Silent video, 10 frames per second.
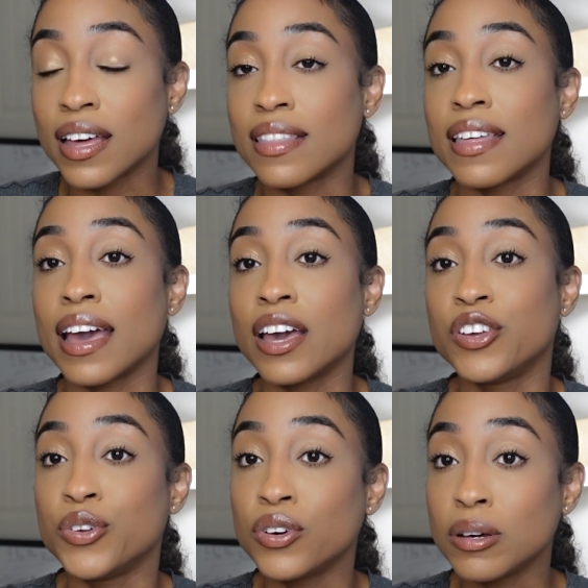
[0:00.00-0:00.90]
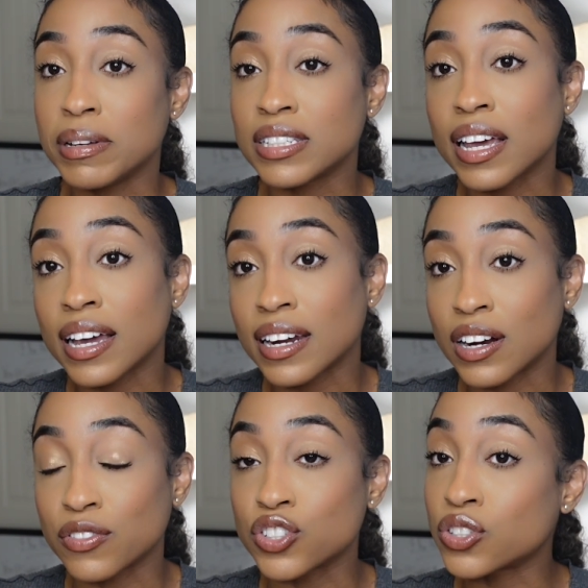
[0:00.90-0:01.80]
that you could be taken out
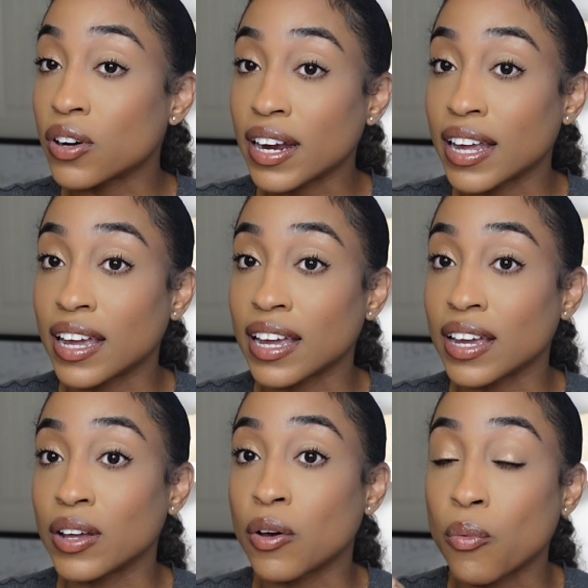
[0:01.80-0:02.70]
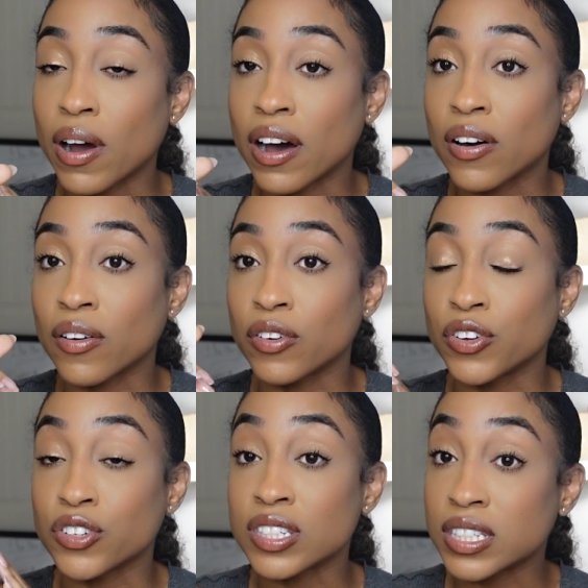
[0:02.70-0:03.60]
of a trade while
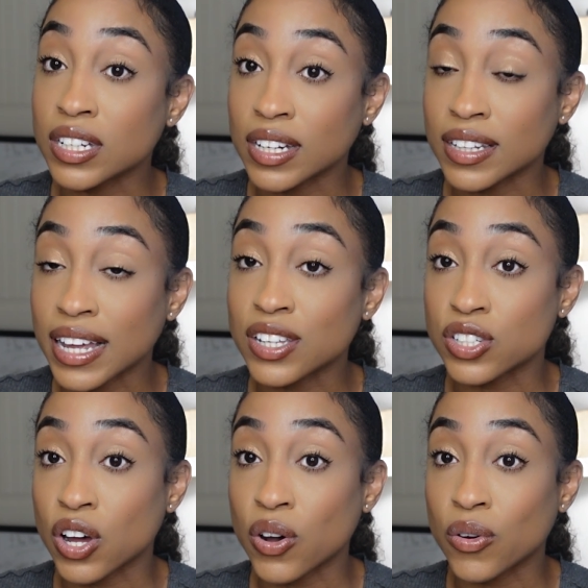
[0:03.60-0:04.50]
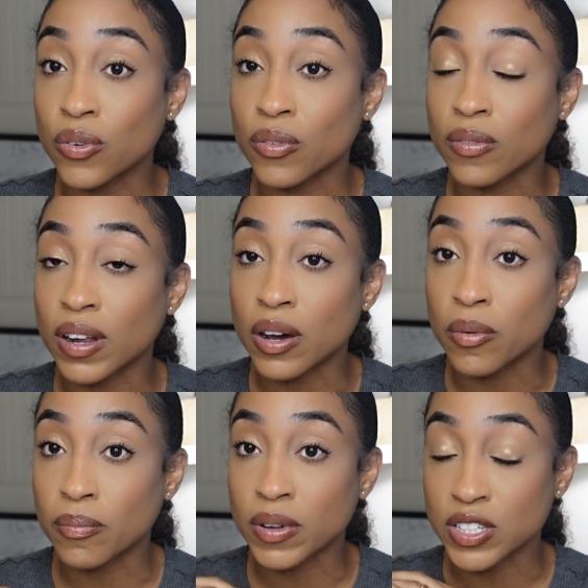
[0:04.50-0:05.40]
you're still in that zone,
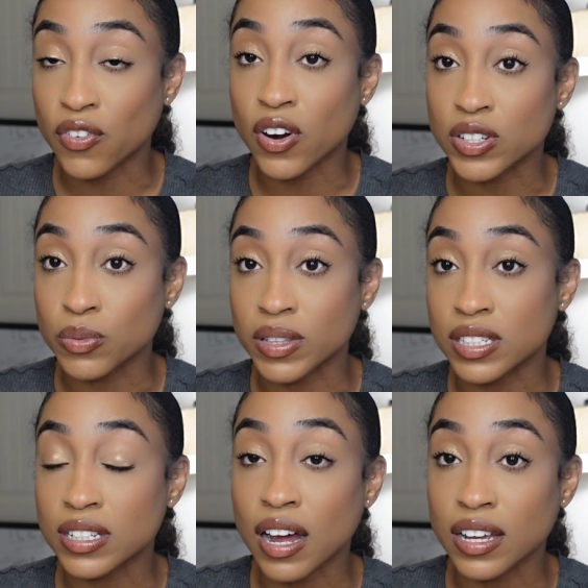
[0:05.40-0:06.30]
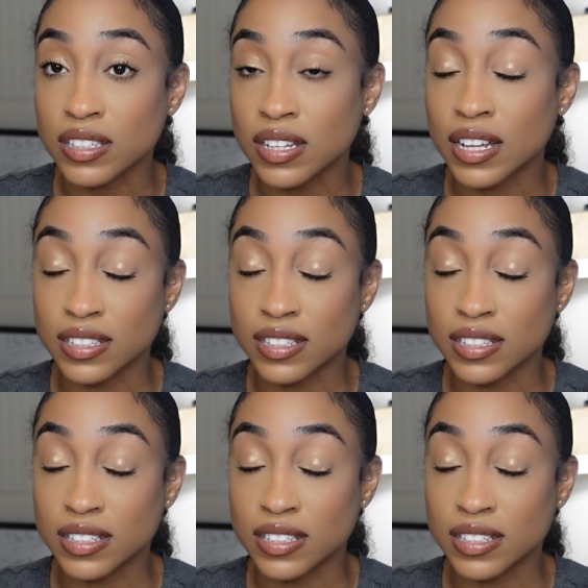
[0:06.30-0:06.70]
as far as what the stock is